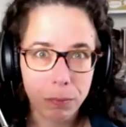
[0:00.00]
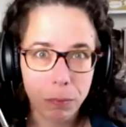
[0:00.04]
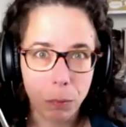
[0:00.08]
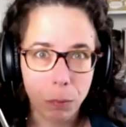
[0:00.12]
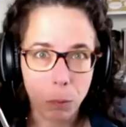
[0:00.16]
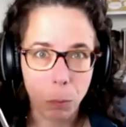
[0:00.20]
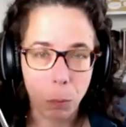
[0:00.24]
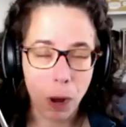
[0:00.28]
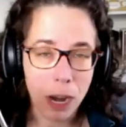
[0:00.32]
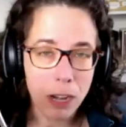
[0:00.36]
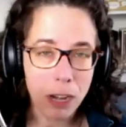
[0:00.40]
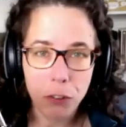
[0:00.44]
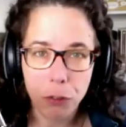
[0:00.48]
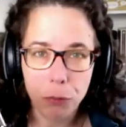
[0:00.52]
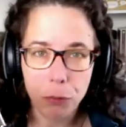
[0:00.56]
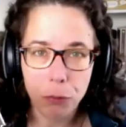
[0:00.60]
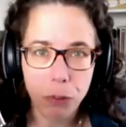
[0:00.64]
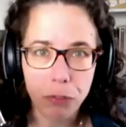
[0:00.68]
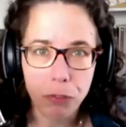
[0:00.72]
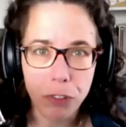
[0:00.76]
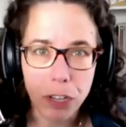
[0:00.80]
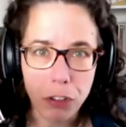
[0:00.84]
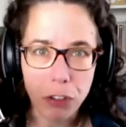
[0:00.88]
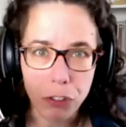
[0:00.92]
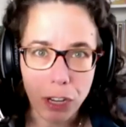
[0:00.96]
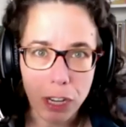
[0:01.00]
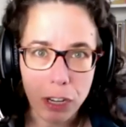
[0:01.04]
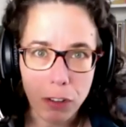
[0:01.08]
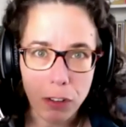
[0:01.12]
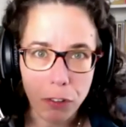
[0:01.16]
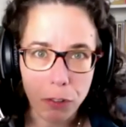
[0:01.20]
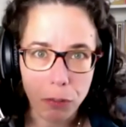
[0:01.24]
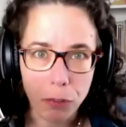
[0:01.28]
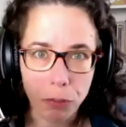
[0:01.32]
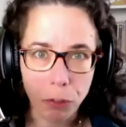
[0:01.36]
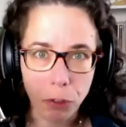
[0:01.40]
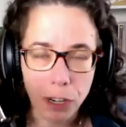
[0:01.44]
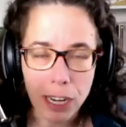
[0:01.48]
50 Shades
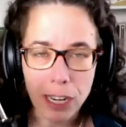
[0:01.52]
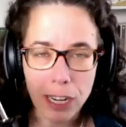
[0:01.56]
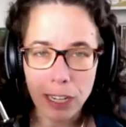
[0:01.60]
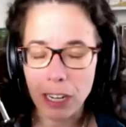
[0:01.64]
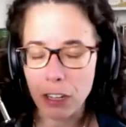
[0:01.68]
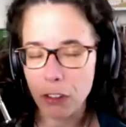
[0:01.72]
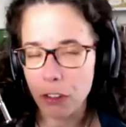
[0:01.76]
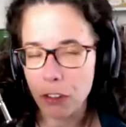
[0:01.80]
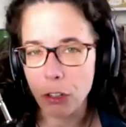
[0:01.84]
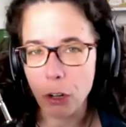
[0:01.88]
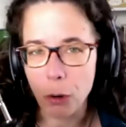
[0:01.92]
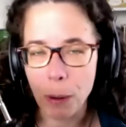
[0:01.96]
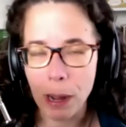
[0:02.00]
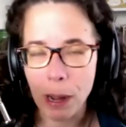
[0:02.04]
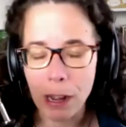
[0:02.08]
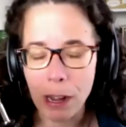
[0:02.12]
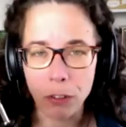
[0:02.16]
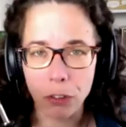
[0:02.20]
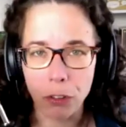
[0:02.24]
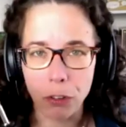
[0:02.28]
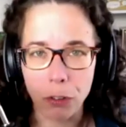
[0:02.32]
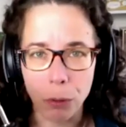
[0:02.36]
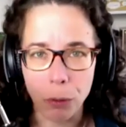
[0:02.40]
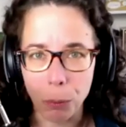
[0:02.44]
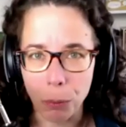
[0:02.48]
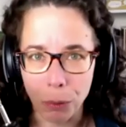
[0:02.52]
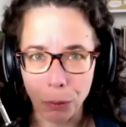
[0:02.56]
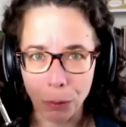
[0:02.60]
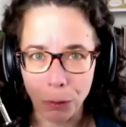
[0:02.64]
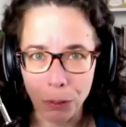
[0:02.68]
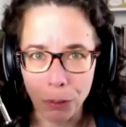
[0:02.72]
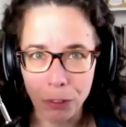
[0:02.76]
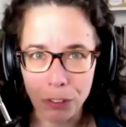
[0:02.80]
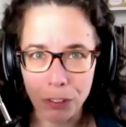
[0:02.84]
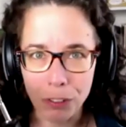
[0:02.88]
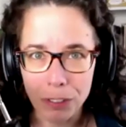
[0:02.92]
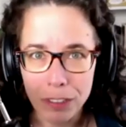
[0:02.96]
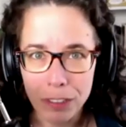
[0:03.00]
of Grey get to go out into the
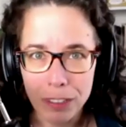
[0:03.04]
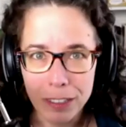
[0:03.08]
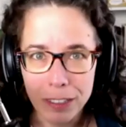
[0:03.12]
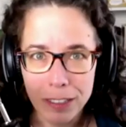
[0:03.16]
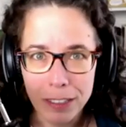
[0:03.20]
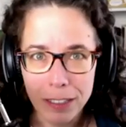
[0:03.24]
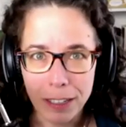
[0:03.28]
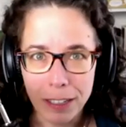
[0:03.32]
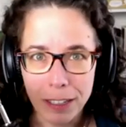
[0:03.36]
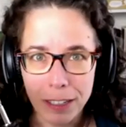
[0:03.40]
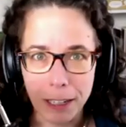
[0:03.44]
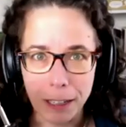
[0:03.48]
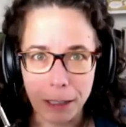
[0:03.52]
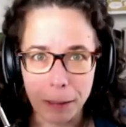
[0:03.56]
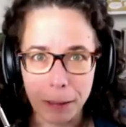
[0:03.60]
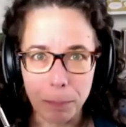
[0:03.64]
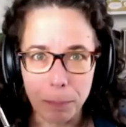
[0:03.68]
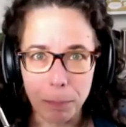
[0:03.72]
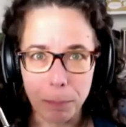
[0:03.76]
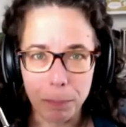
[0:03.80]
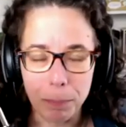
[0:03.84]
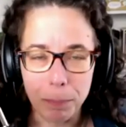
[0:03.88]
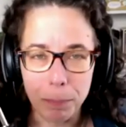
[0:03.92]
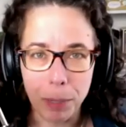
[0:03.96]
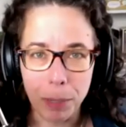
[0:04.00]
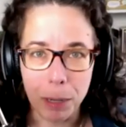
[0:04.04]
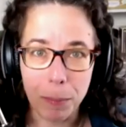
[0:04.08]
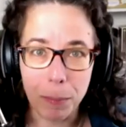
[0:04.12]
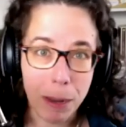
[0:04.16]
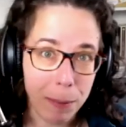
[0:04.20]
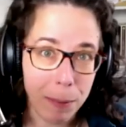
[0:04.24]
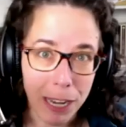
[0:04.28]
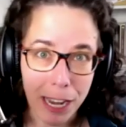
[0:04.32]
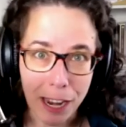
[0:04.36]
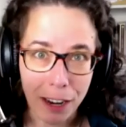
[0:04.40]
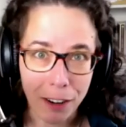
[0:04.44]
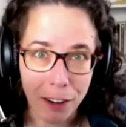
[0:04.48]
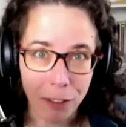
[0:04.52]
world? But
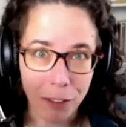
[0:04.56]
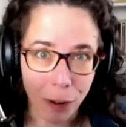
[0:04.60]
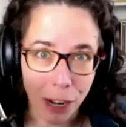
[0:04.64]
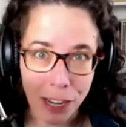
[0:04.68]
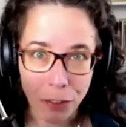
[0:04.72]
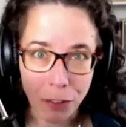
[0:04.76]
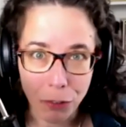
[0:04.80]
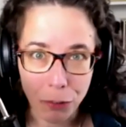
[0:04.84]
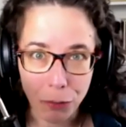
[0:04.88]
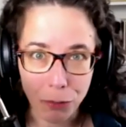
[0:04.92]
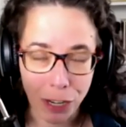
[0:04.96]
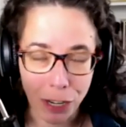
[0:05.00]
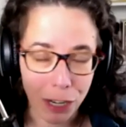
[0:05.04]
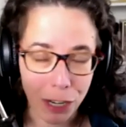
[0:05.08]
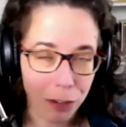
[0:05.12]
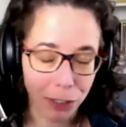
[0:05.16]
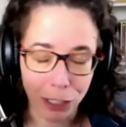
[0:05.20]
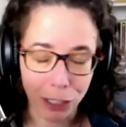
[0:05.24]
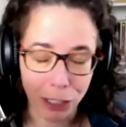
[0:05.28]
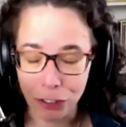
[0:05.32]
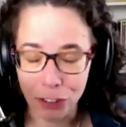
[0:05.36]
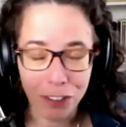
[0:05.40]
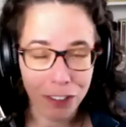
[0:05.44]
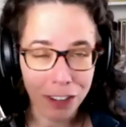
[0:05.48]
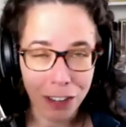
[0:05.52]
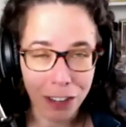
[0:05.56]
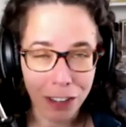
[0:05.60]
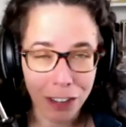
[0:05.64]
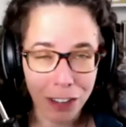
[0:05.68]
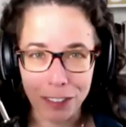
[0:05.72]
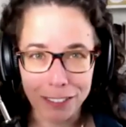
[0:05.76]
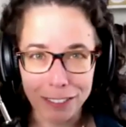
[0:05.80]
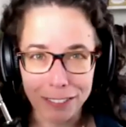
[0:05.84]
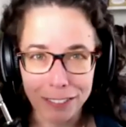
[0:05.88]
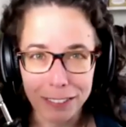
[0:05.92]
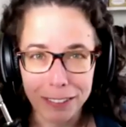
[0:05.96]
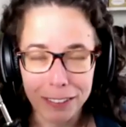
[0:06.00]
maybe Anne Rice fan fiction doesn't.